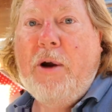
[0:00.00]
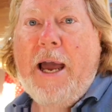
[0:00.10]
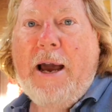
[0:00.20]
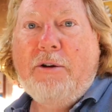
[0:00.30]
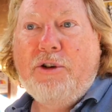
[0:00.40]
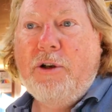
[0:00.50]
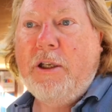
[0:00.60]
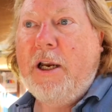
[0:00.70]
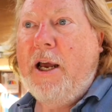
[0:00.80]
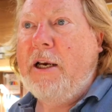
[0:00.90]
we're out during
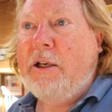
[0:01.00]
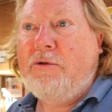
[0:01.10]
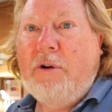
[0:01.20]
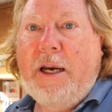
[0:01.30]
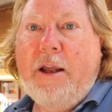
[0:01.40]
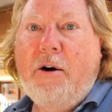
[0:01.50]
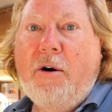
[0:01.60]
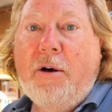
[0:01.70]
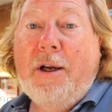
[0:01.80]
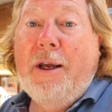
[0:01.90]
the day and it's really
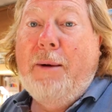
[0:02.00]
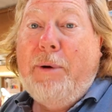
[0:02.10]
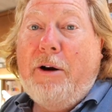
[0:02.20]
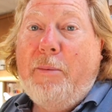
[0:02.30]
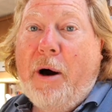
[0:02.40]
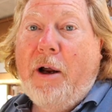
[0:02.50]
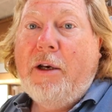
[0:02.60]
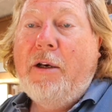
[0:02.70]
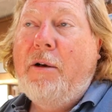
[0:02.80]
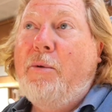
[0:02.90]
hot, bear in
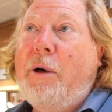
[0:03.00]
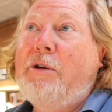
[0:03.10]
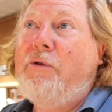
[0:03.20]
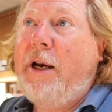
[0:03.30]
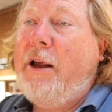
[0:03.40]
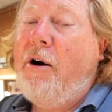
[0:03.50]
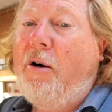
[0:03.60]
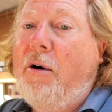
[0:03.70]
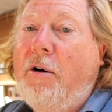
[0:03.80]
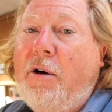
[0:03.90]
mind when it's really
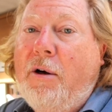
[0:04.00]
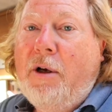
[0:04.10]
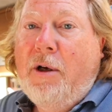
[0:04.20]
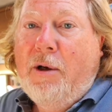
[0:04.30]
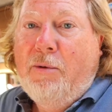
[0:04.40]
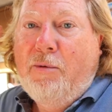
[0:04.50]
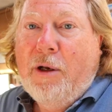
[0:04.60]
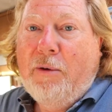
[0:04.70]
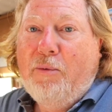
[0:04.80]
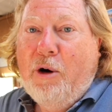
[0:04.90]
hot,
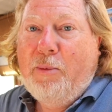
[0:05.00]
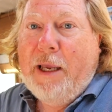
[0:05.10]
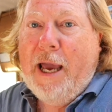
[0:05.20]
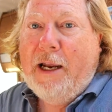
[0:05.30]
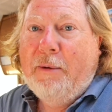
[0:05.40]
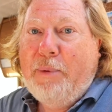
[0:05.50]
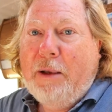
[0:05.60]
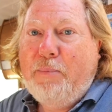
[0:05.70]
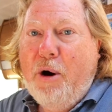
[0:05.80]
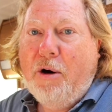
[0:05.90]
we will be getting a
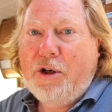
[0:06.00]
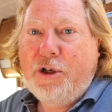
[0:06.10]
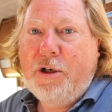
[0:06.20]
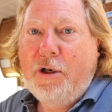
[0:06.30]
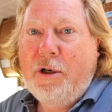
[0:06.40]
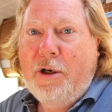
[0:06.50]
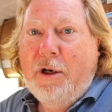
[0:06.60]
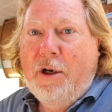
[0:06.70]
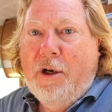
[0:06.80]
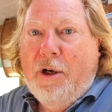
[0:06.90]
big push
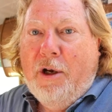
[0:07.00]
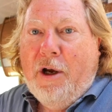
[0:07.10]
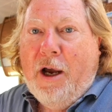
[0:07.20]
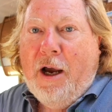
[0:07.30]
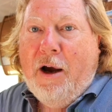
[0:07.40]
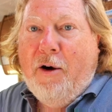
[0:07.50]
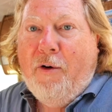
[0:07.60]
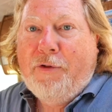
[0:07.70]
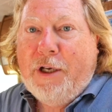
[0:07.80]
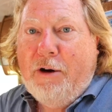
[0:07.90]
uh,
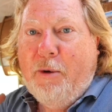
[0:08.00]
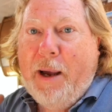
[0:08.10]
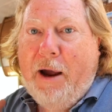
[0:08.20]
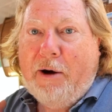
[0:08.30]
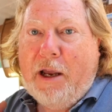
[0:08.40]
of solar power